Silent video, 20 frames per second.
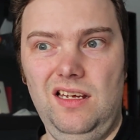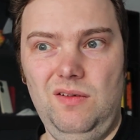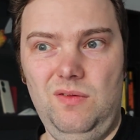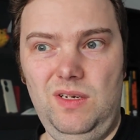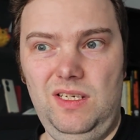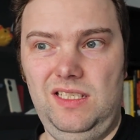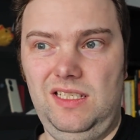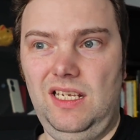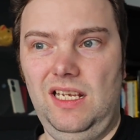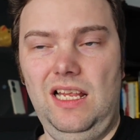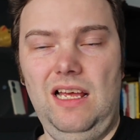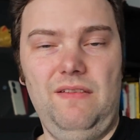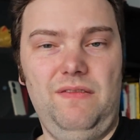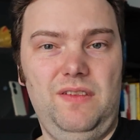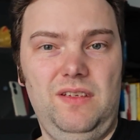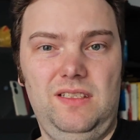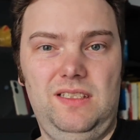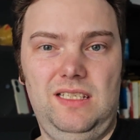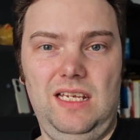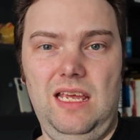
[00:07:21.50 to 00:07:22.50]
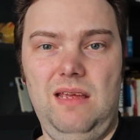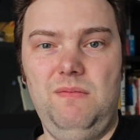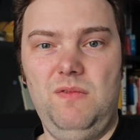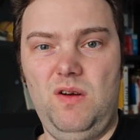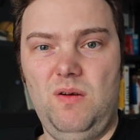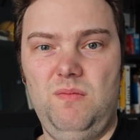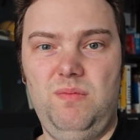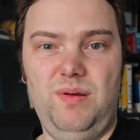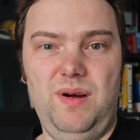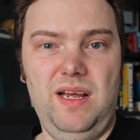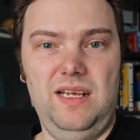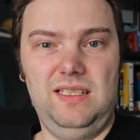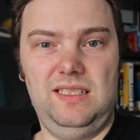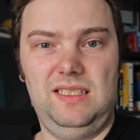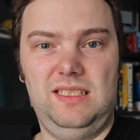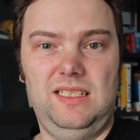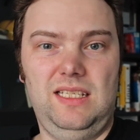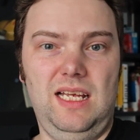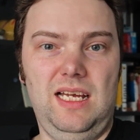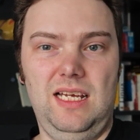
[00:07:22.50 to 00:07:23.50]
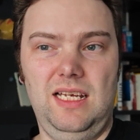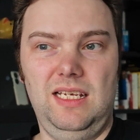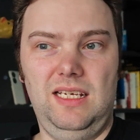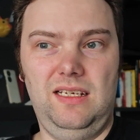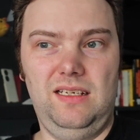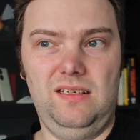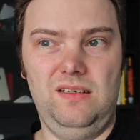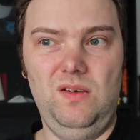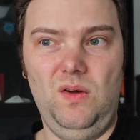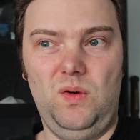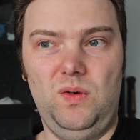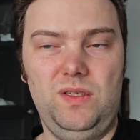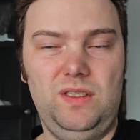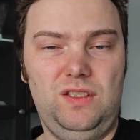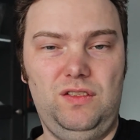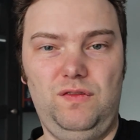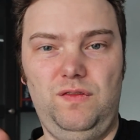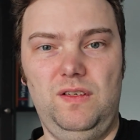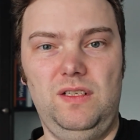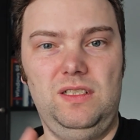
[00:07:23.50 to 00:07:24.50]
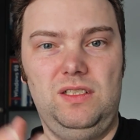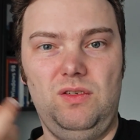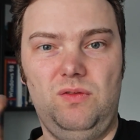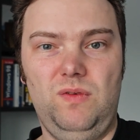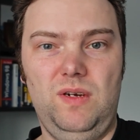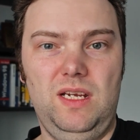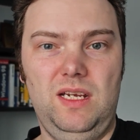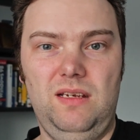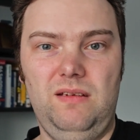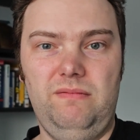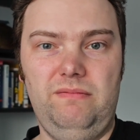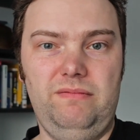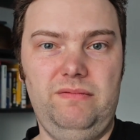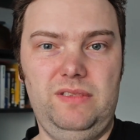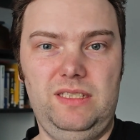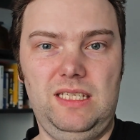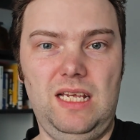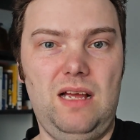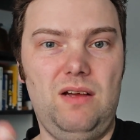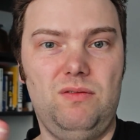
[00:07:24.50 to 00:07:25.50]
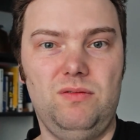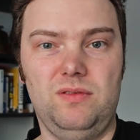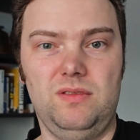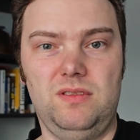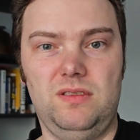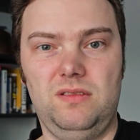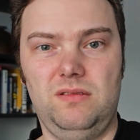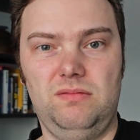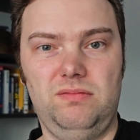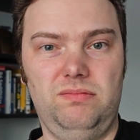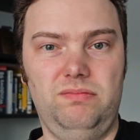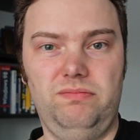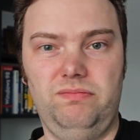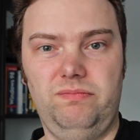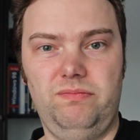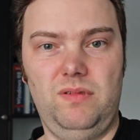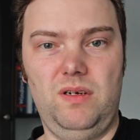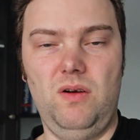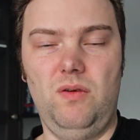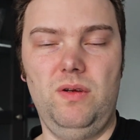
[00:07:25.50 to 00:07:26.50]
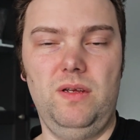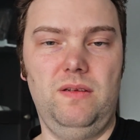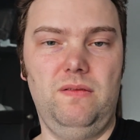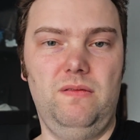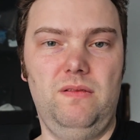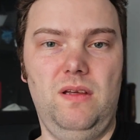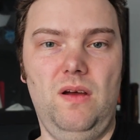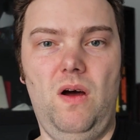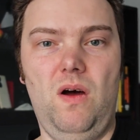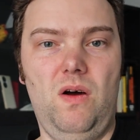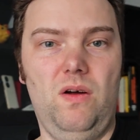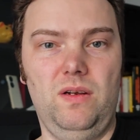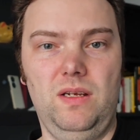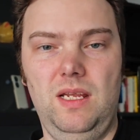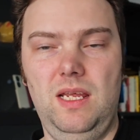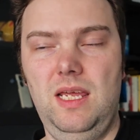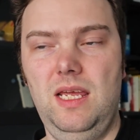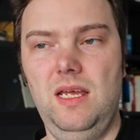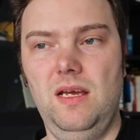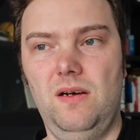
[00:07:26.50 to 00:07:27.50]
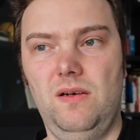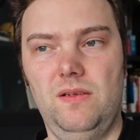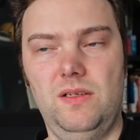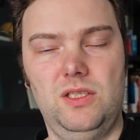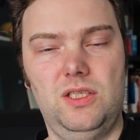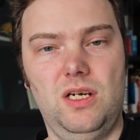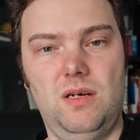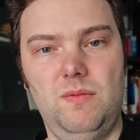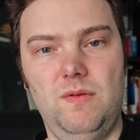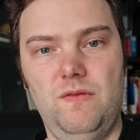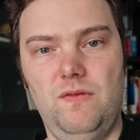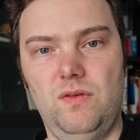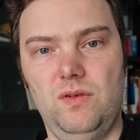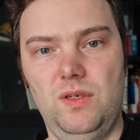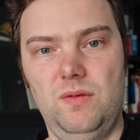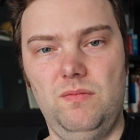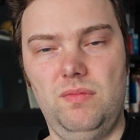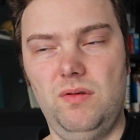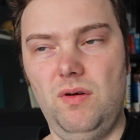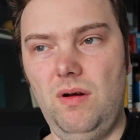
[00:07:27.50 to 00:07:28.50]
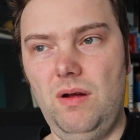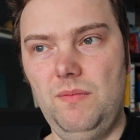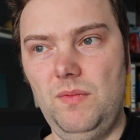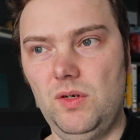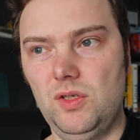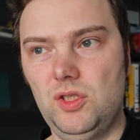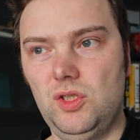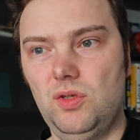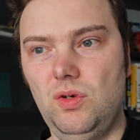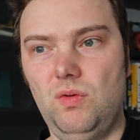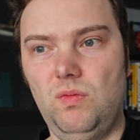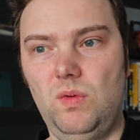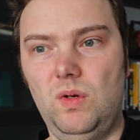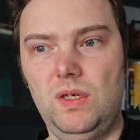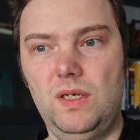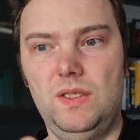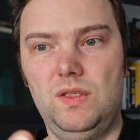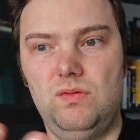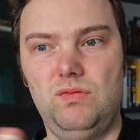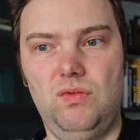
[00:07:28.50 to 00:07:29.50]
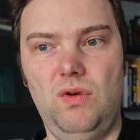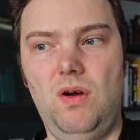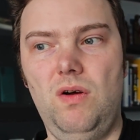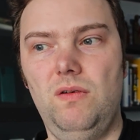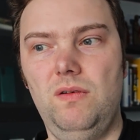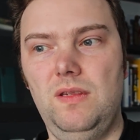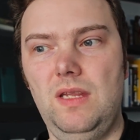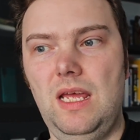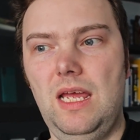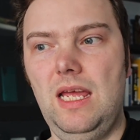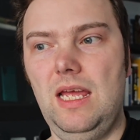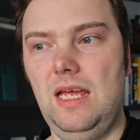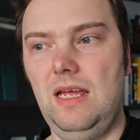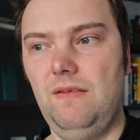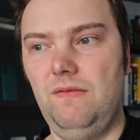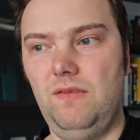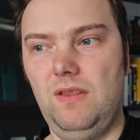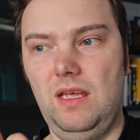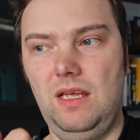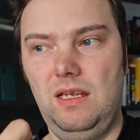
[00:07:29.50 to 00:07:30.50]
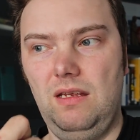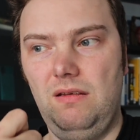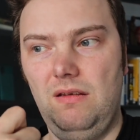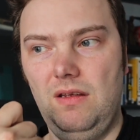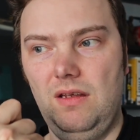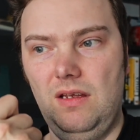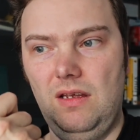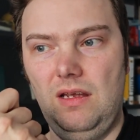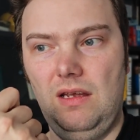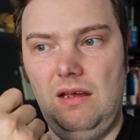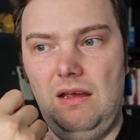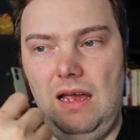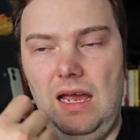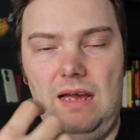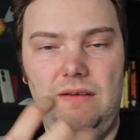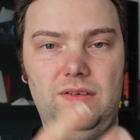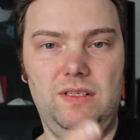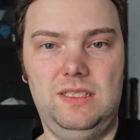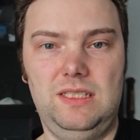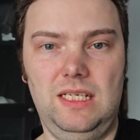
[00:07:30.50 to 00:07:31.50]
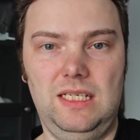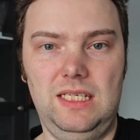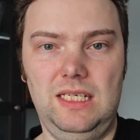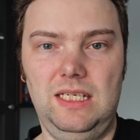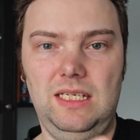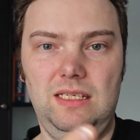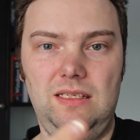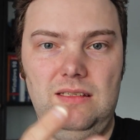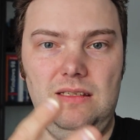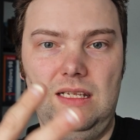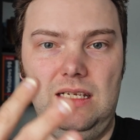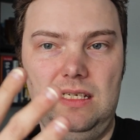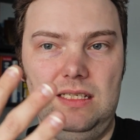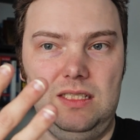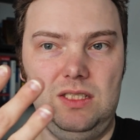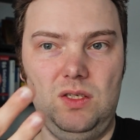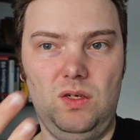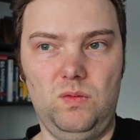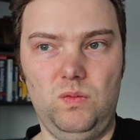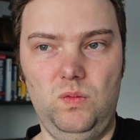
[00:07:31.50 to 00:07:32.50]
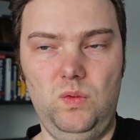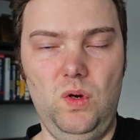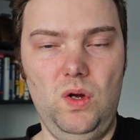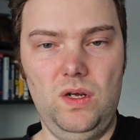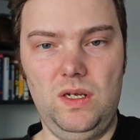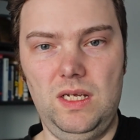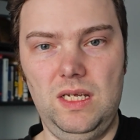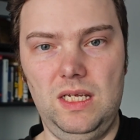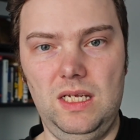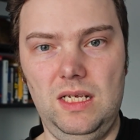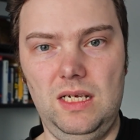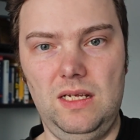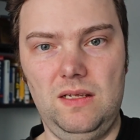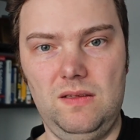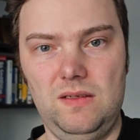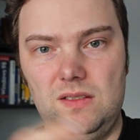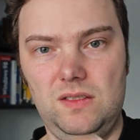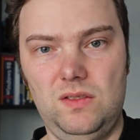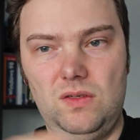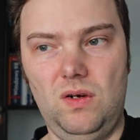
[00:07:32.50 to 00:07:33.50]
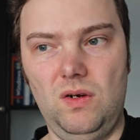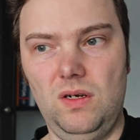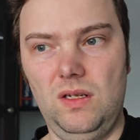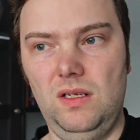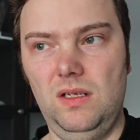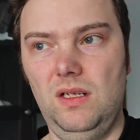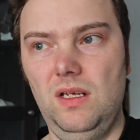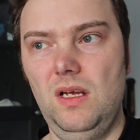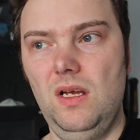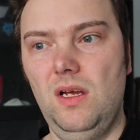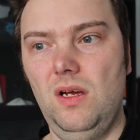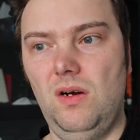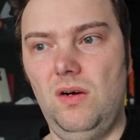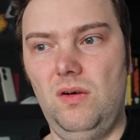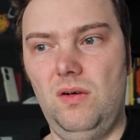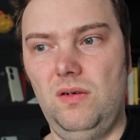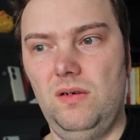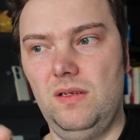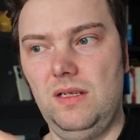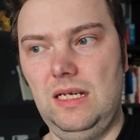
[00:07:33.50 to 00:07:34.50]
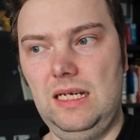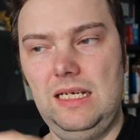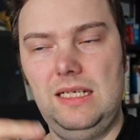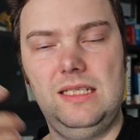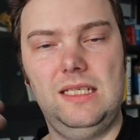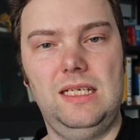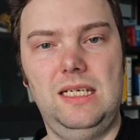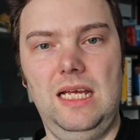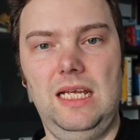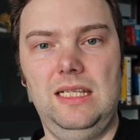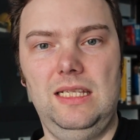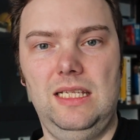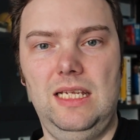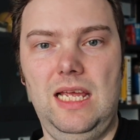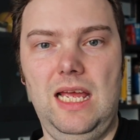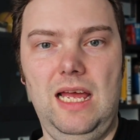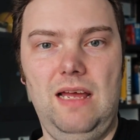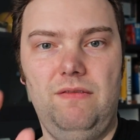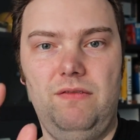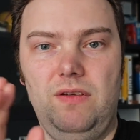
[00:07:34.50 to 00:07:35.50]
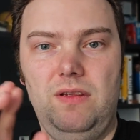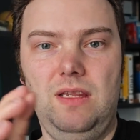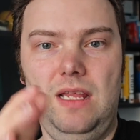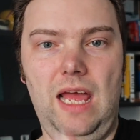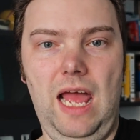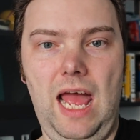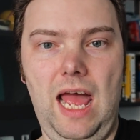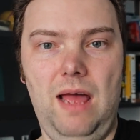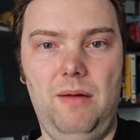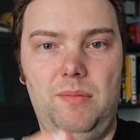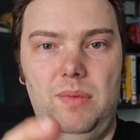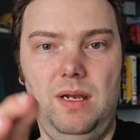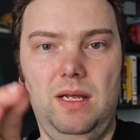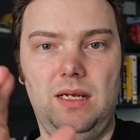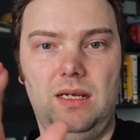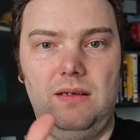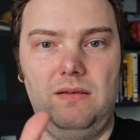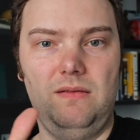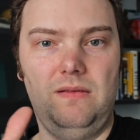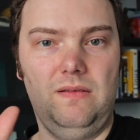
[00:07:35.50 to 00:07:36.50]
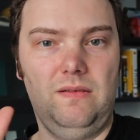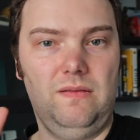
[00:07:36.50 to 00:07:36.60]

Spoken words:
we still have the same compressed like noise filtering sound going on here on the Xiaomi 14 Pro. I'm not sure what is wrong there, if they have a setting that is not working like this toggle, or they accidentally have in their app like